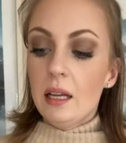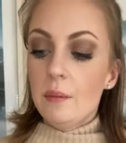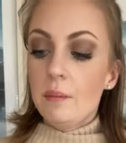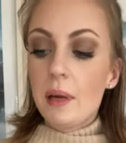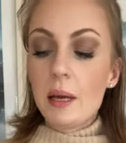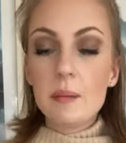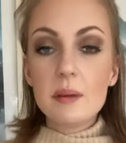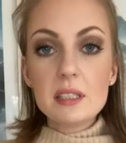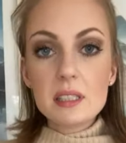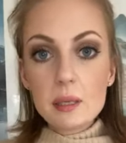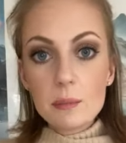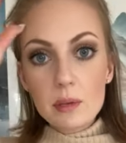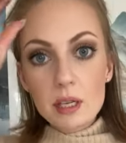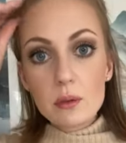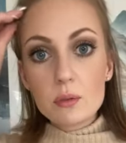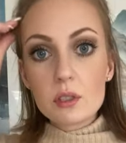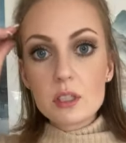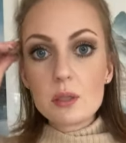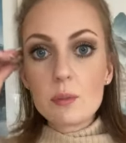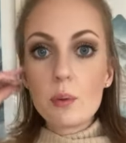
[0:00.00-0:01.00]
Maybe somebody
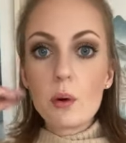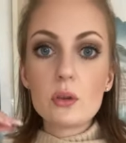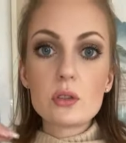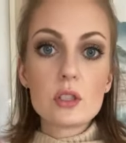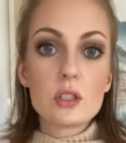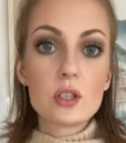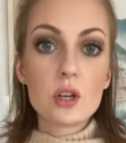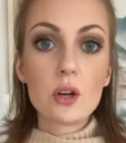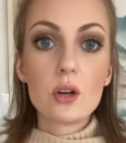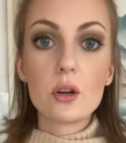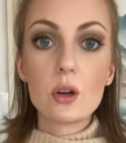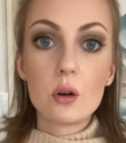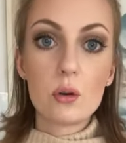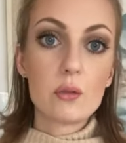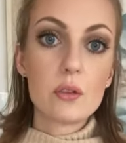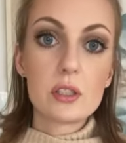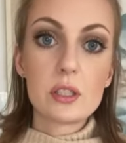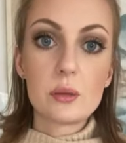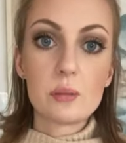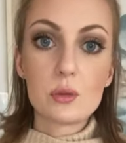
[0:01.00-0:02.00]
was supposed to turn
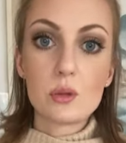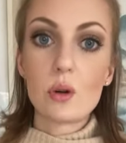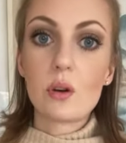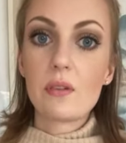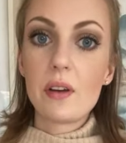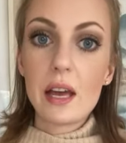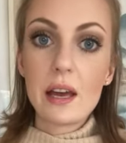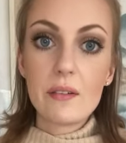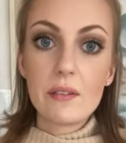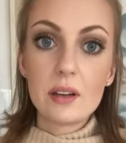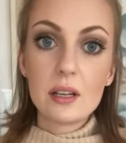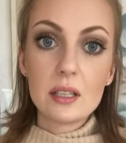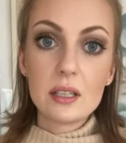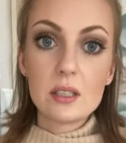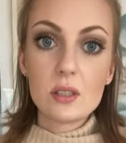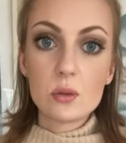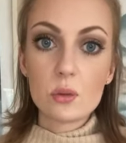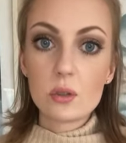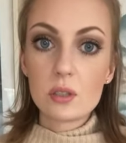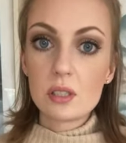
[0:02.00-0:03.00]
over some sort of
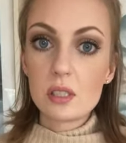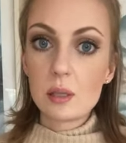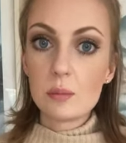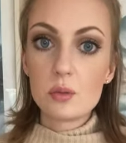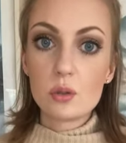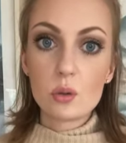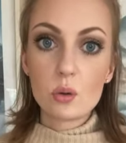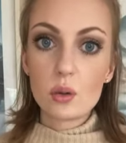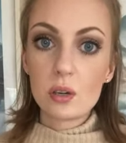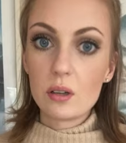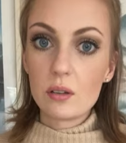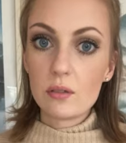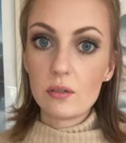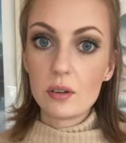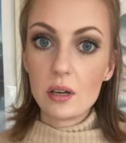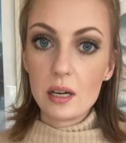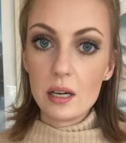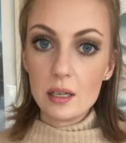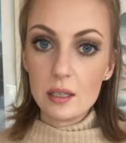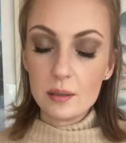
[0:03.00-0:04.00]
evidence or some sort
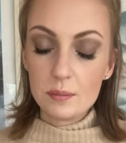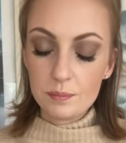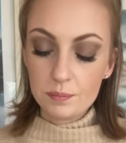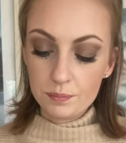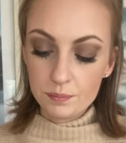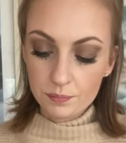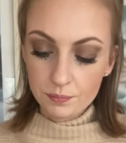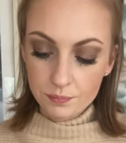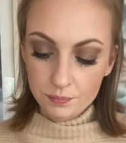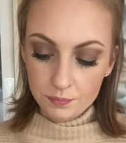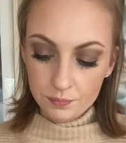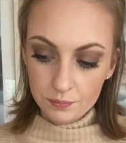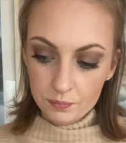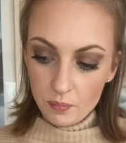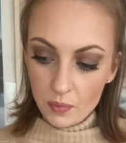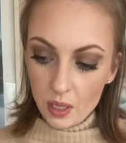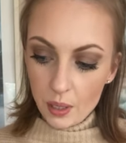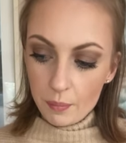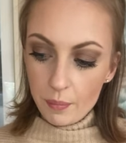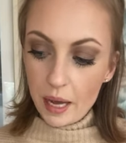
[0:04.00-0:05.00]
of, um,
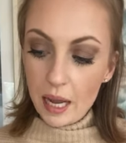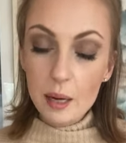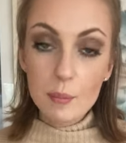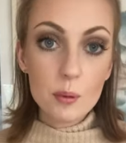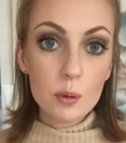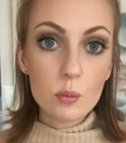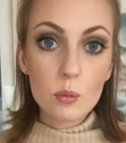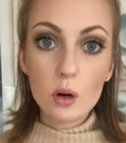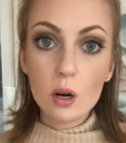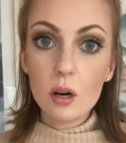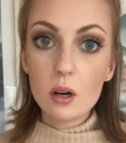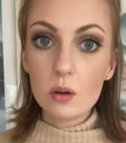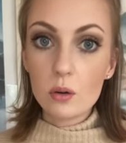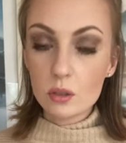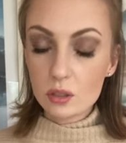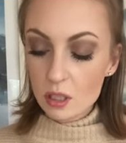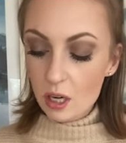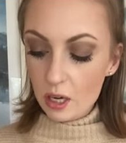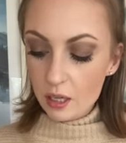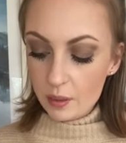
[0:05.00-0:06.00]
paperwork or
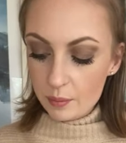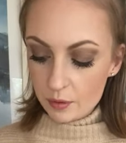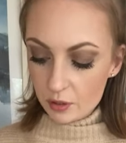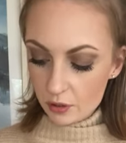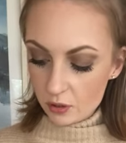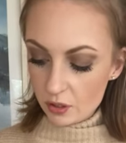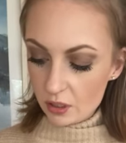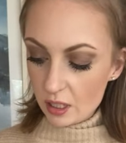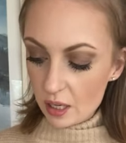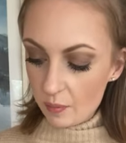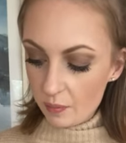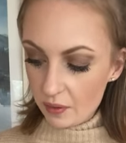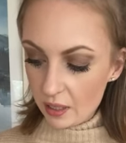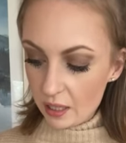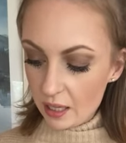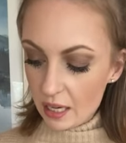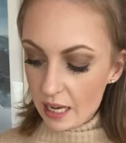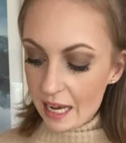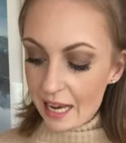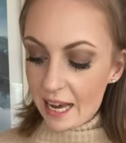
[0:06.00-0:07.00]
documents or
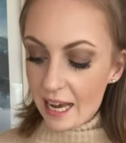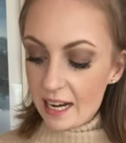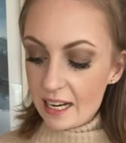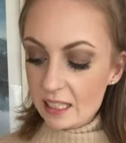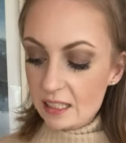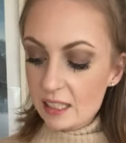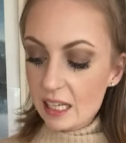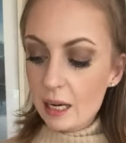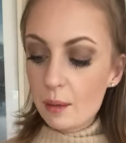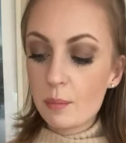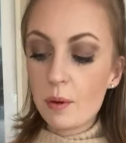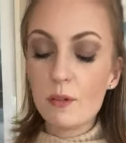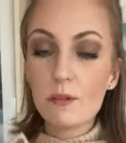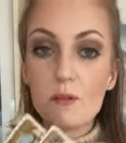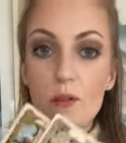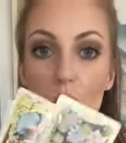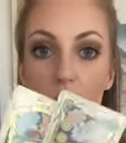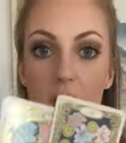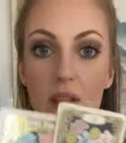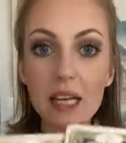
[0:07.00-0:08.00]
something. And it's like
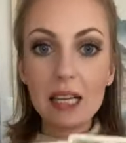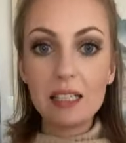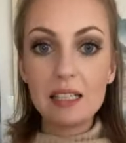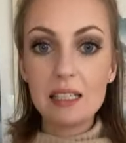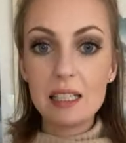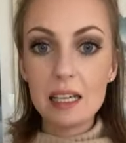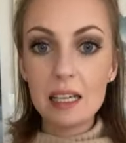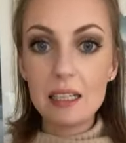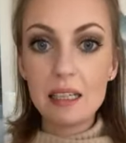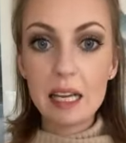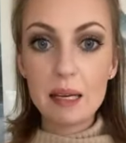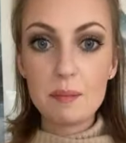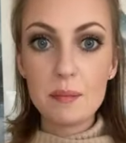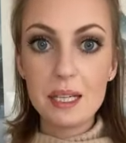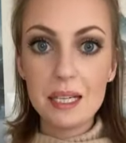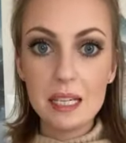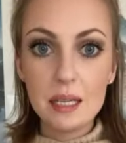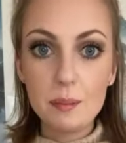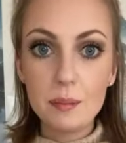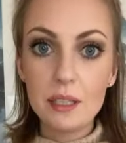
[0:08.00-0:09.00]
before they did, they
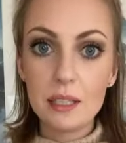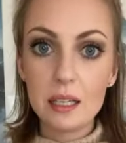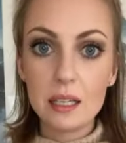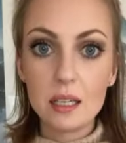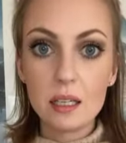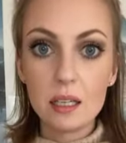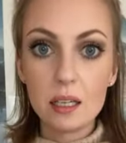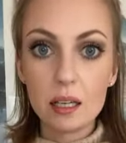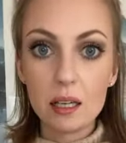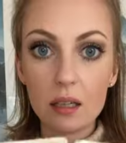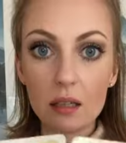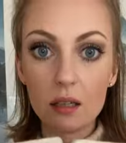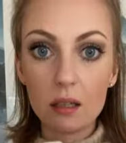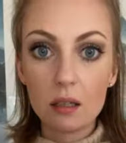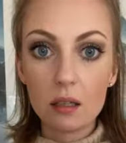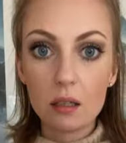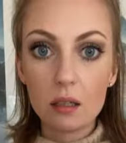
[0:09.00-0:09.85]
manipulated it